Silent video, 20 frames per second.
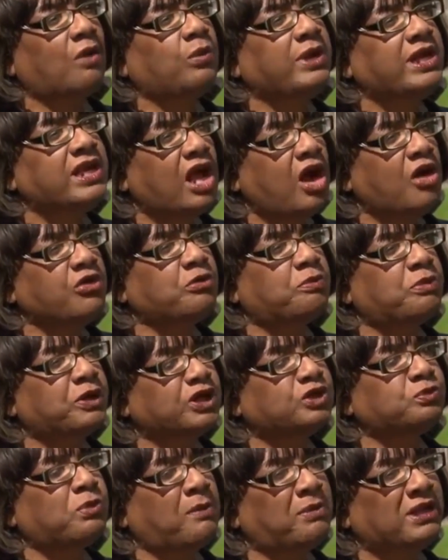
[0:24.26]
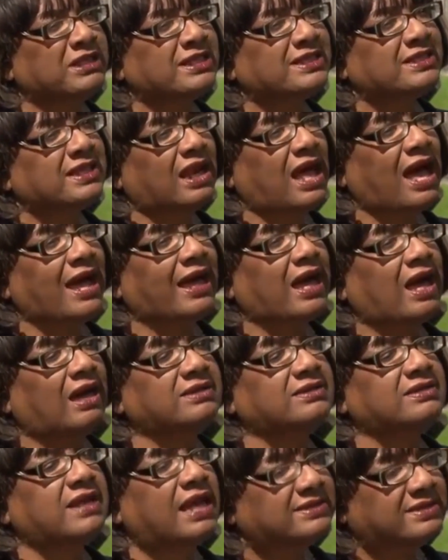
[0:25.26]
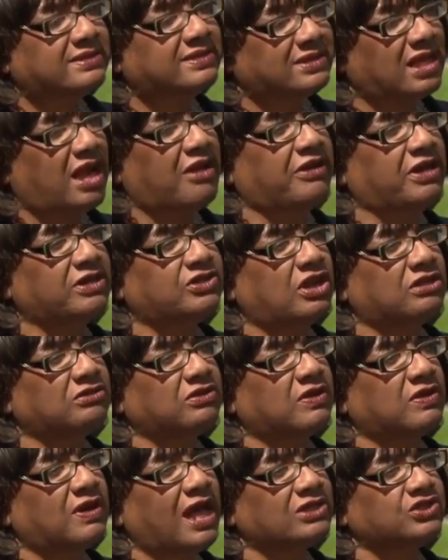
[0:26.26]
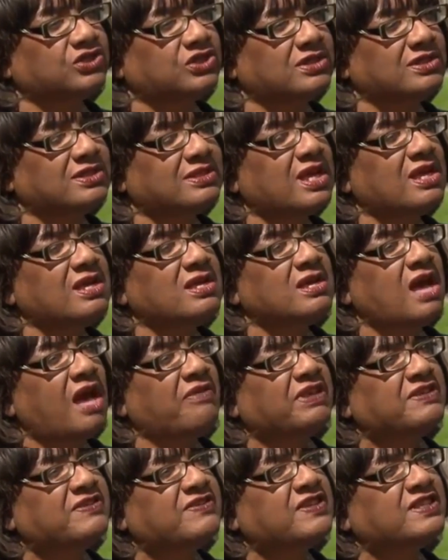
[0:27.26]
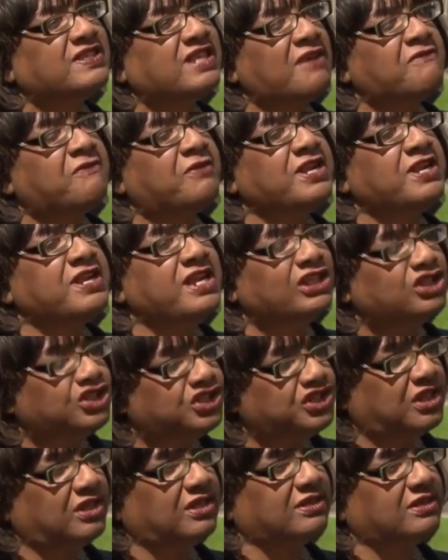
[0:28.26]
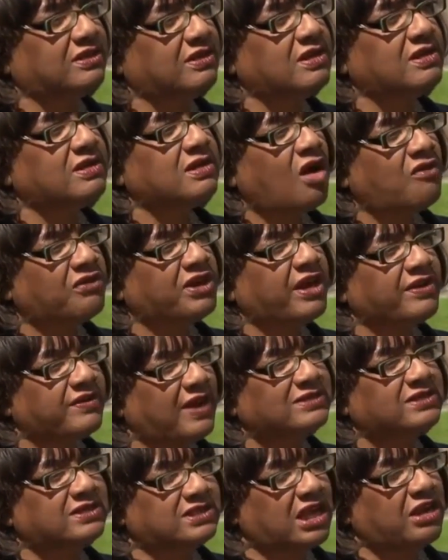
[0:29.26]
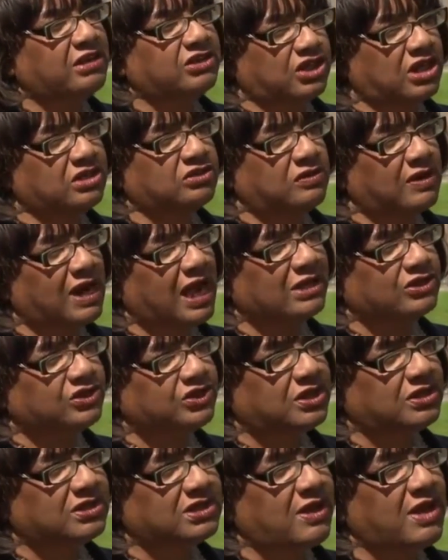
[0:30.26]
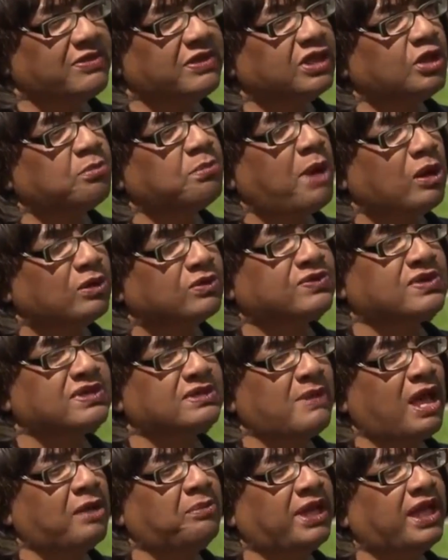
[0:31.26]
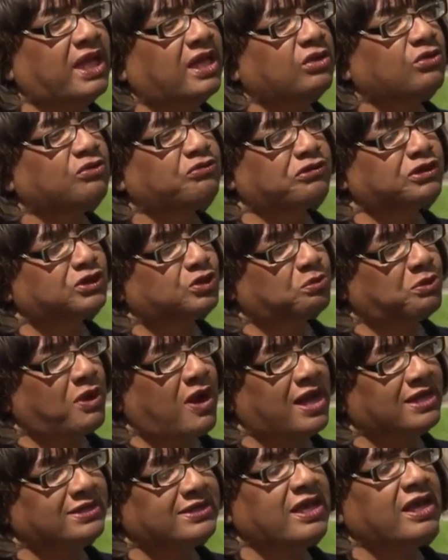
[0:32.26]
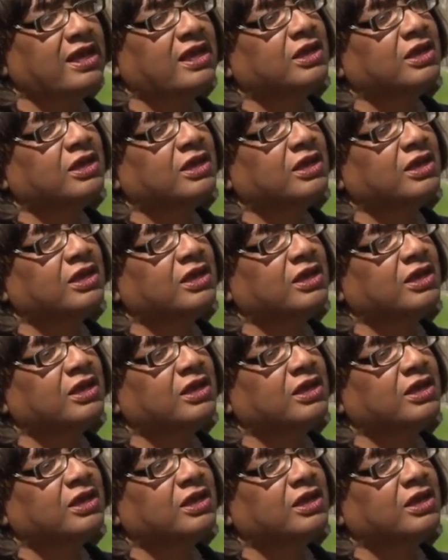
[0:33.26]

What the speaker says: and we know the British public doesn't like unnecessary general elections, and this is the definition of an unnecessary general election. So I think the pollsters may be in for a surprise.